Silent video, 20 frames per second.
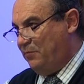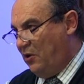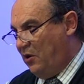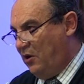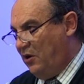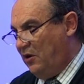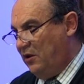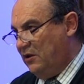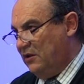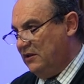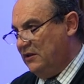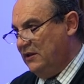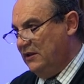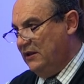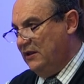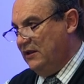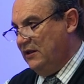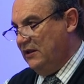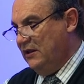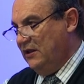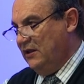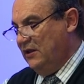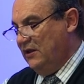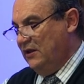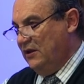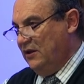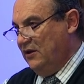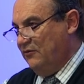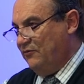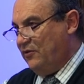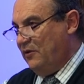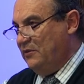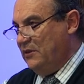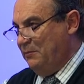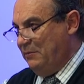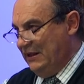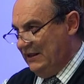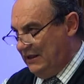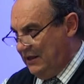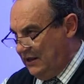Paul from the
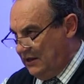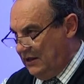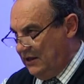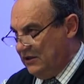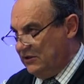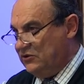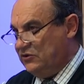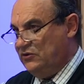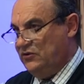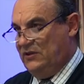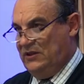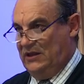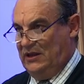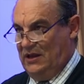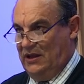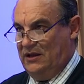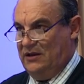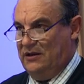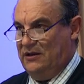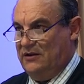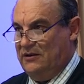beginning to the end.